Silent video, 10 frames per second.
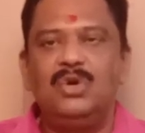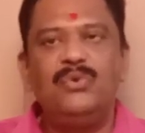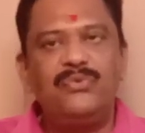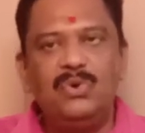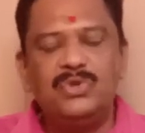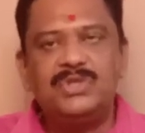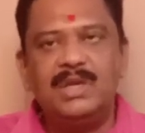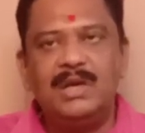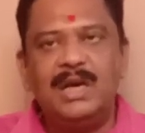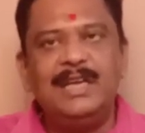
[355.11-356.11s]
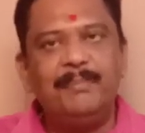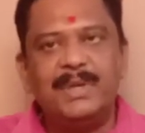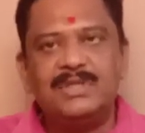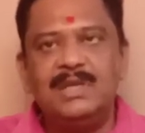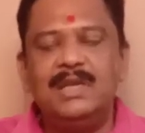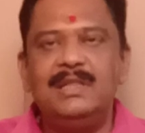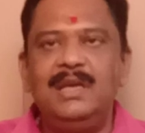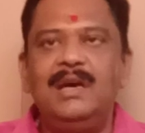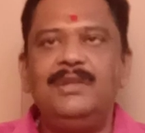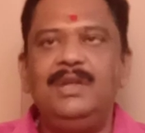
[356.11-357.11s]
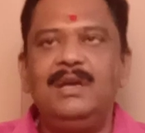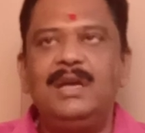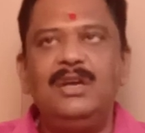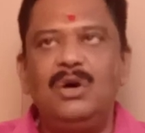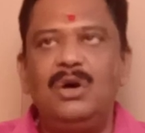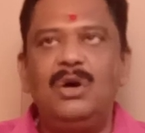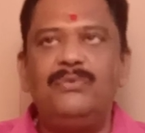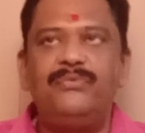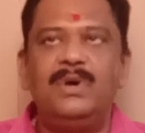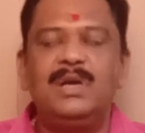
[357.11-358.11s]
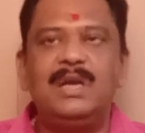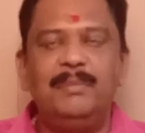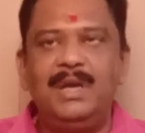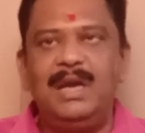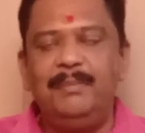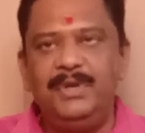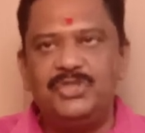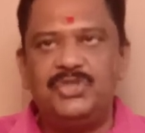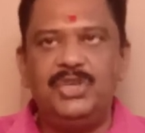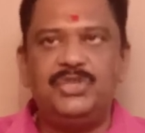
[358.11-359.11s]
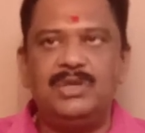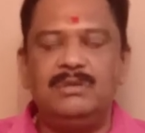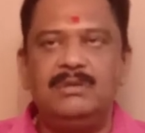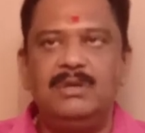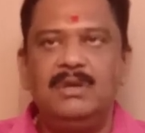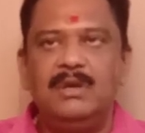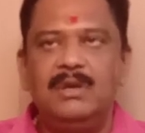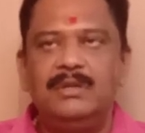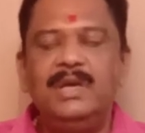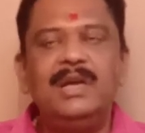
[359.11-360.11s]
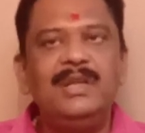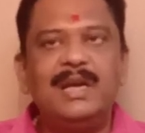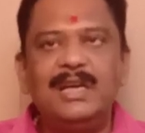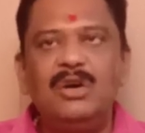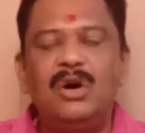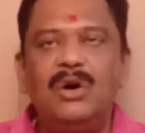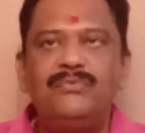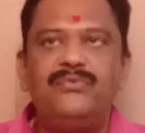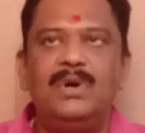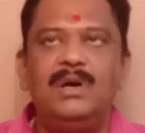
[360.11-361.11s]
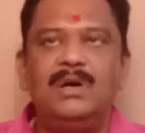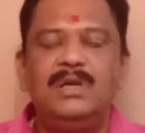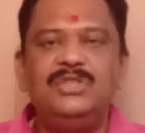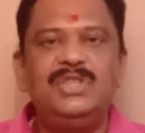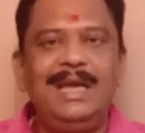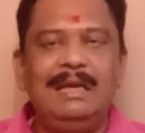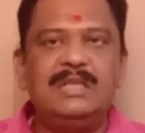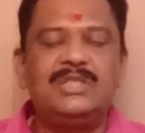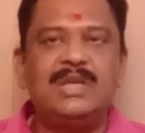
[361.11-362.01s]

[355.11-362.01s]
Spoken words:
Of course, at the present, they are the head of criminal administration, they are the head of jails